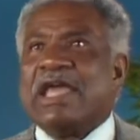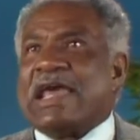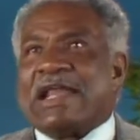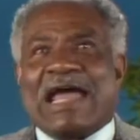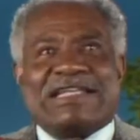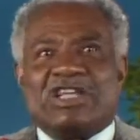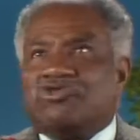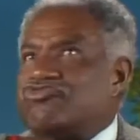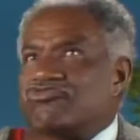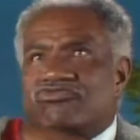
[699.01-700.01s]
and I should
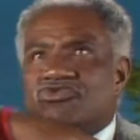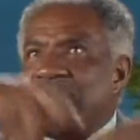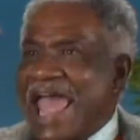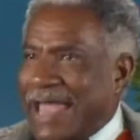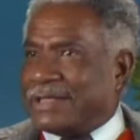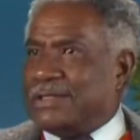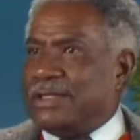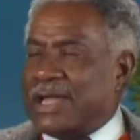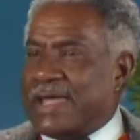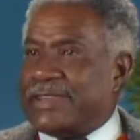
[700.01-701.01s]
react
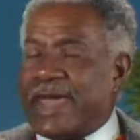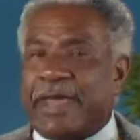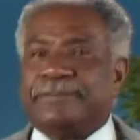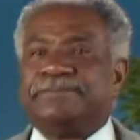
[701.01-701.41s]
like that.